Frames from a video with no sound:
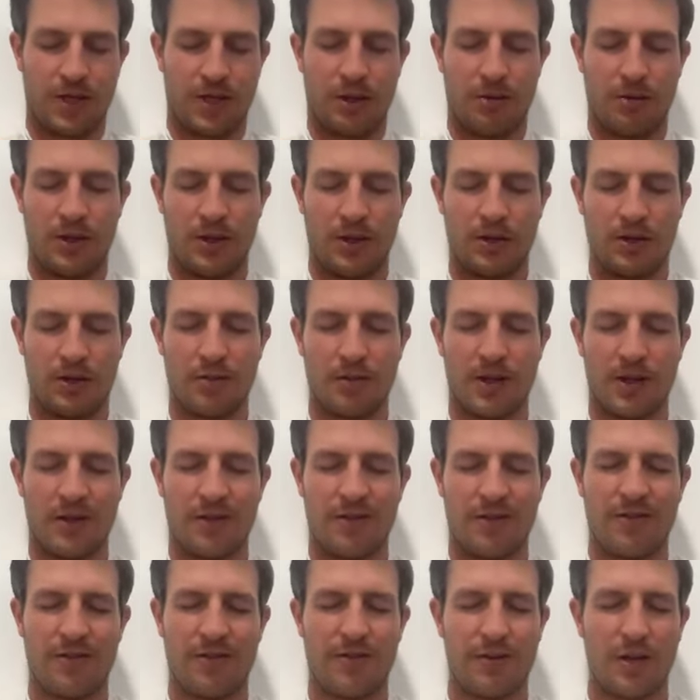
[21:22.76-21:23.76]
maybe to
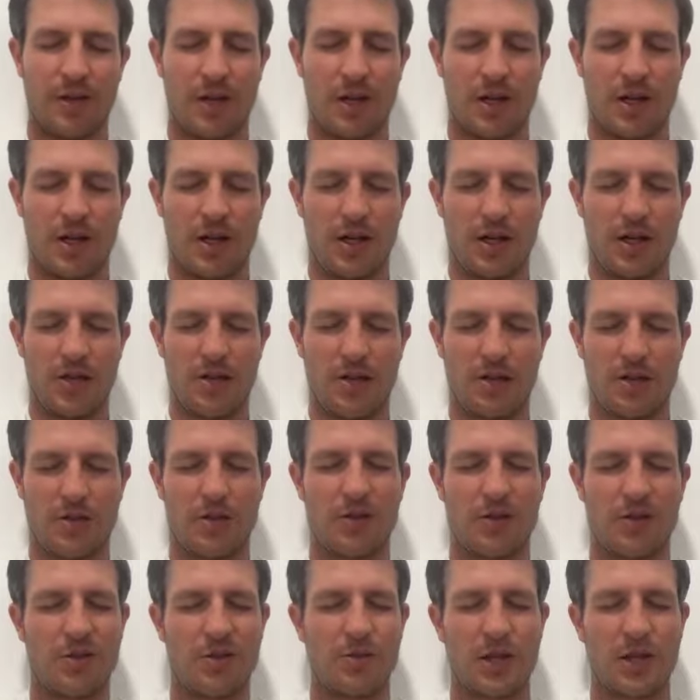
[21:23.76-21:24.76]
my face
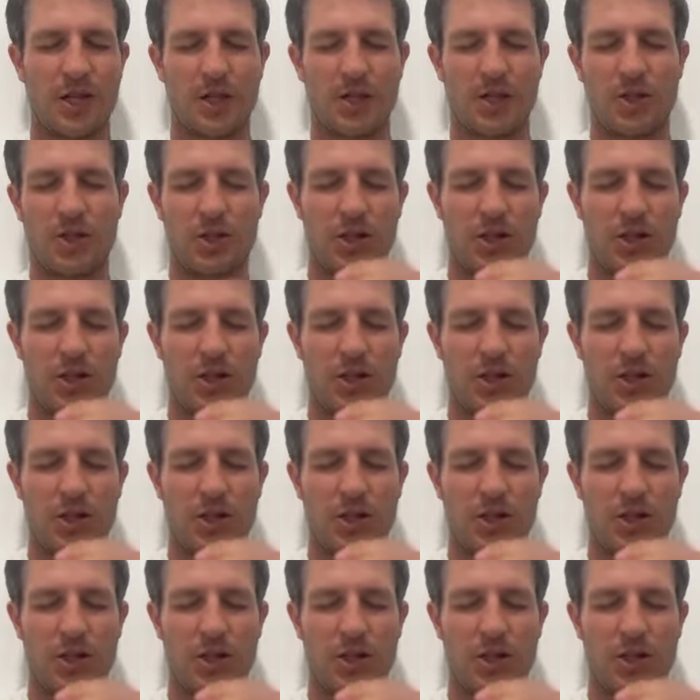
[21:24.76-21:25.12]
or to my